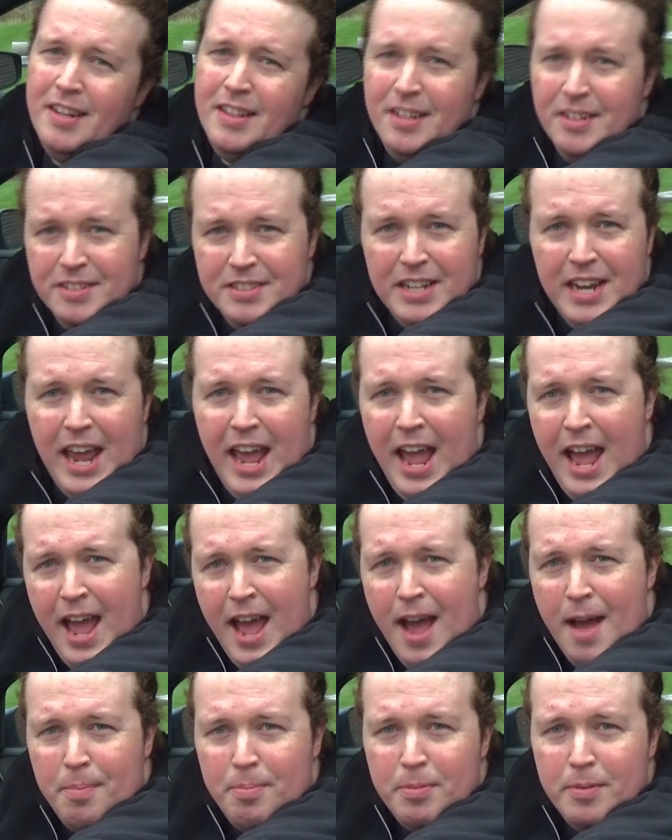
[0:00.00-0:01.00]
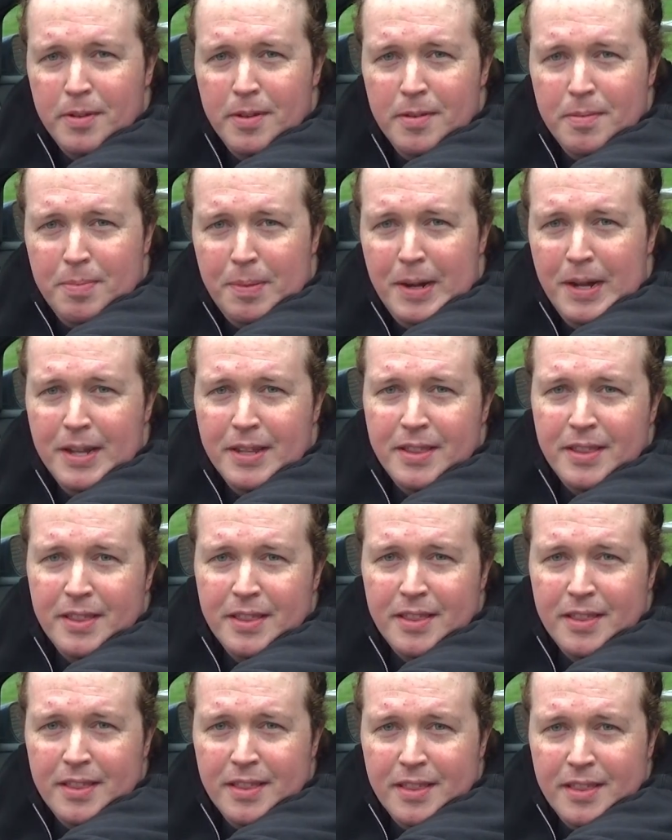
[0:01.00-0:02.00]
There's an app, but
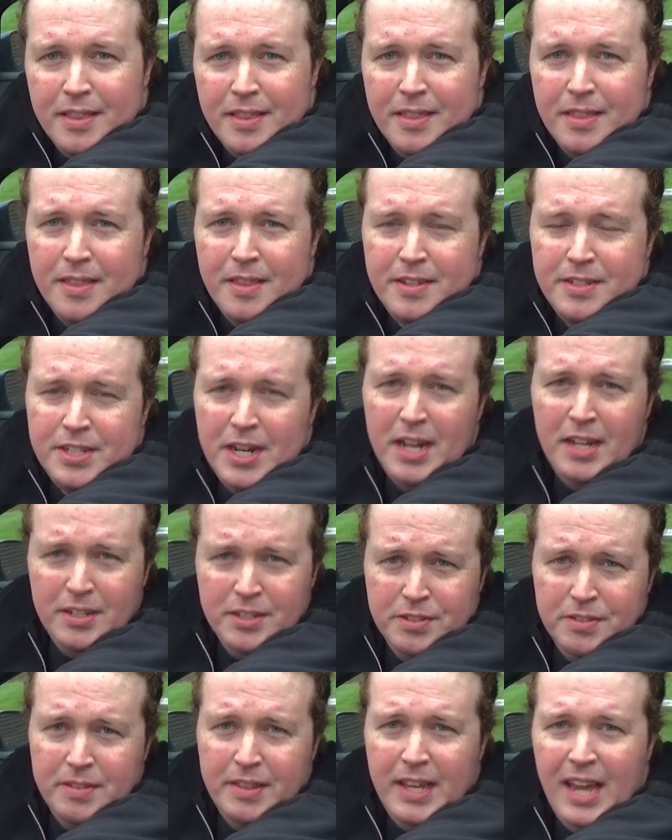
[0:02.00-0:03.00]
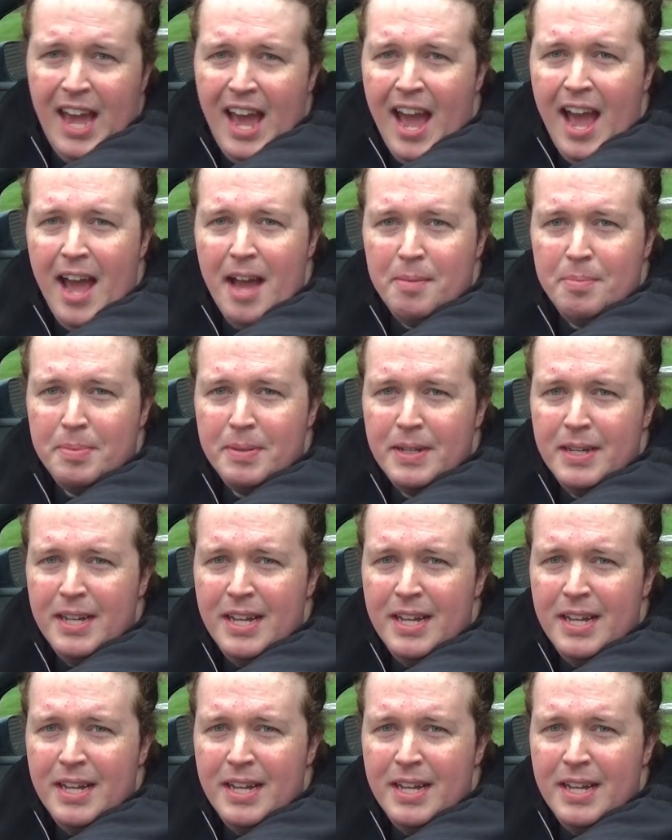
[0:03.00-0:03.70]
the challenge with the app